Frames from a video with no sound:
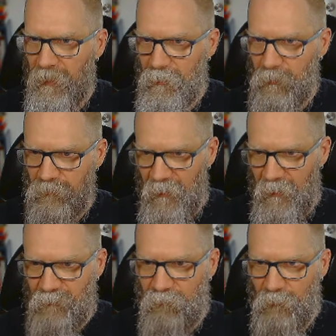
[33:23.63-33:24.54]
here. So that's
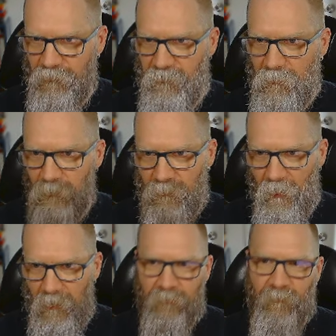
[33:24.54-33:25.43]
our first to do
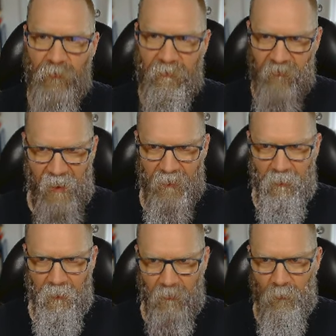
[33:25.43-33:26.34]
done, but we've added
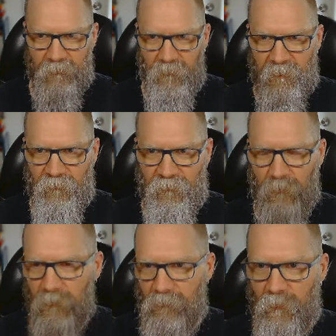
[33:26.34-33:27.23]
another one. So let's figure
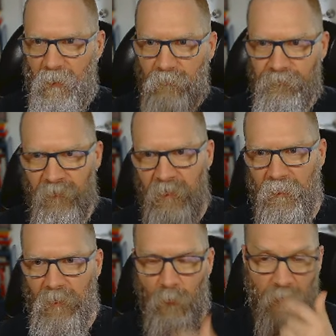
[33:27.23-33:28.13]
this one out.
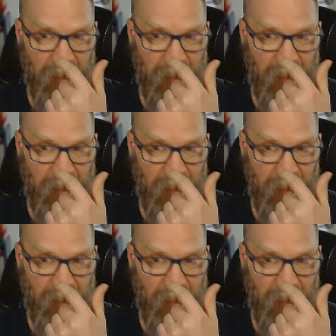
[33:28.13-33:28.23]
We need to